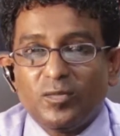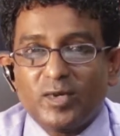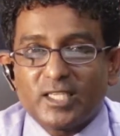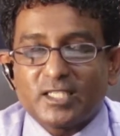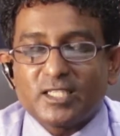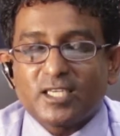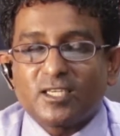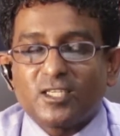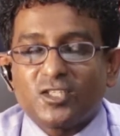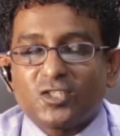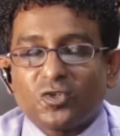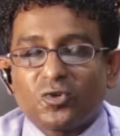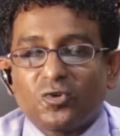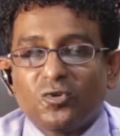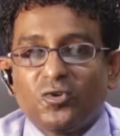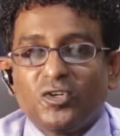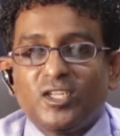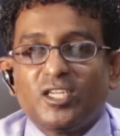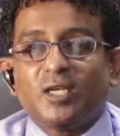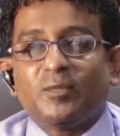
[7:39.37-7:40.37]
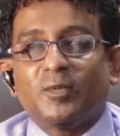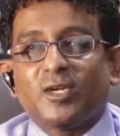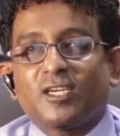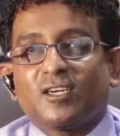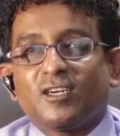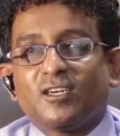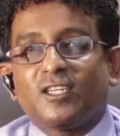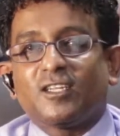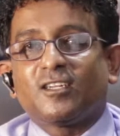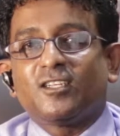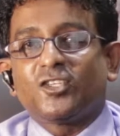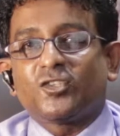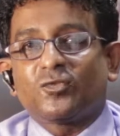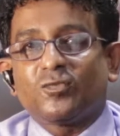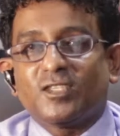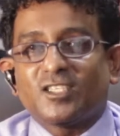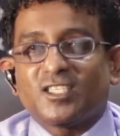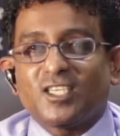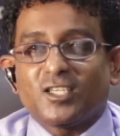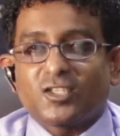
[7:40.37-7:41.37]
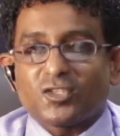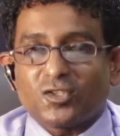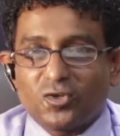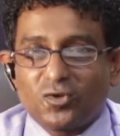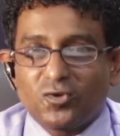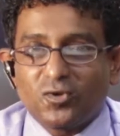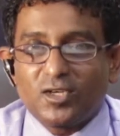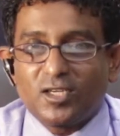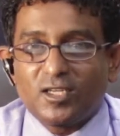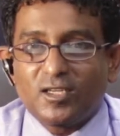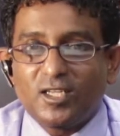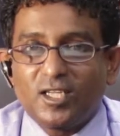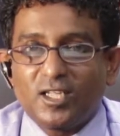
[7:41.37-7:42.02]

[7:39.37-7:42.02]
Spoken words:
Basically screwed, in American English we say screwed.